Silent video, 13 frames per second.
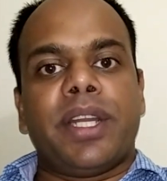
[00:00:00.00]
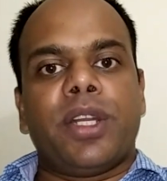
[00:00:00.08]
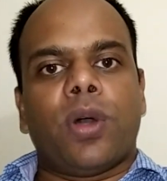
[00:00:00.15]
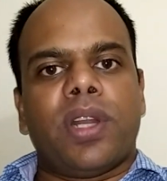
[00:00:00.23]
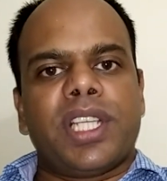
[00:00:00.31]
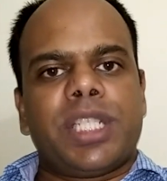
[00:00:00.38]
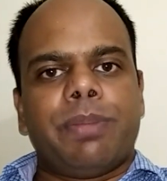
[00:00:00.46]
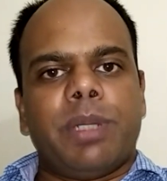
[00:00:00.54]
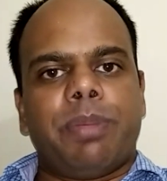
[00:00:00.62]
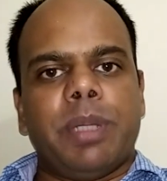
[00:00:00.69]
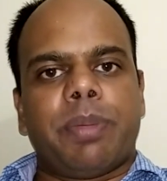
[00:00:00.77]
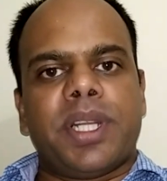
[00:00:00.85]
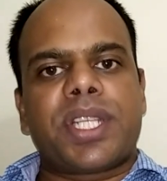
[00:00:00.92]
and knowledgeable
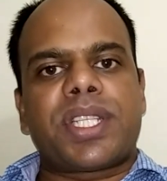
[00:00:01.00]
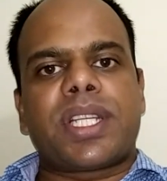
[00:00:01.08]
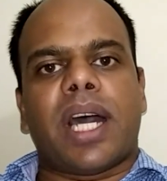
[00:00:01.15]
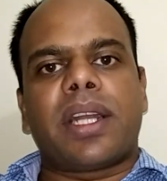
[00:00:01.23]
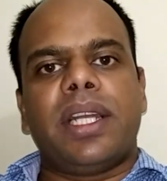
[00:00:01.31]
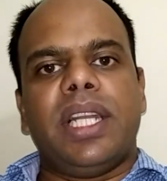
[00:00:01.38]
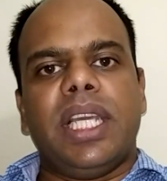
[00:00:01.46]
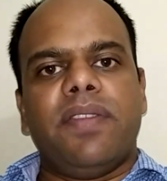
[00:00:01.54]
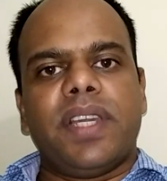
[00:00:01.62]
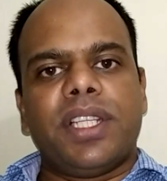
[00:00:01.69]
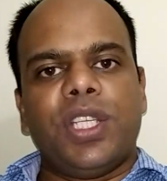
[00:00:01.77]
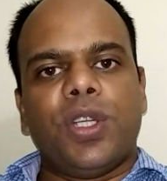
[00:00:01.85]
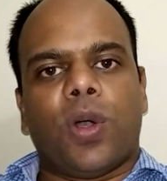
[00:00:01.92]
people start
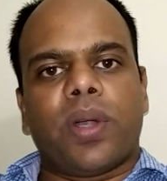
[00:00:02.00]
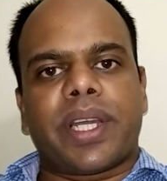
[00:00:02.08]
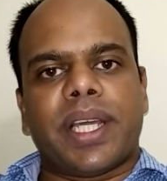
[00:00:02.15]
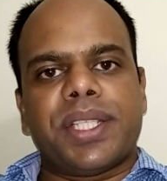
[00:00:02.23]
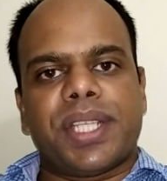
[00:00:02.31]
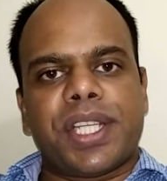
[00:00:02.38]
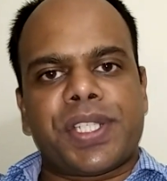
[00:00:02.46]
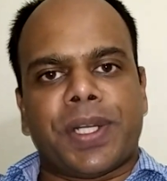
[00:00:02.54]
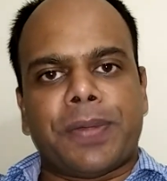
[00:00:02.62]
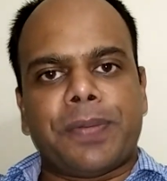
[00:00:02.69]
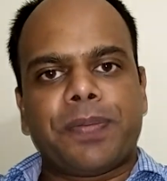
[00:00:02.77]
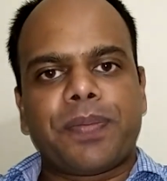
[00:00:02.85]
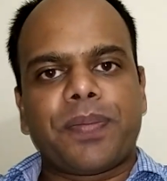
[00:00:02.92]
leaving the organization,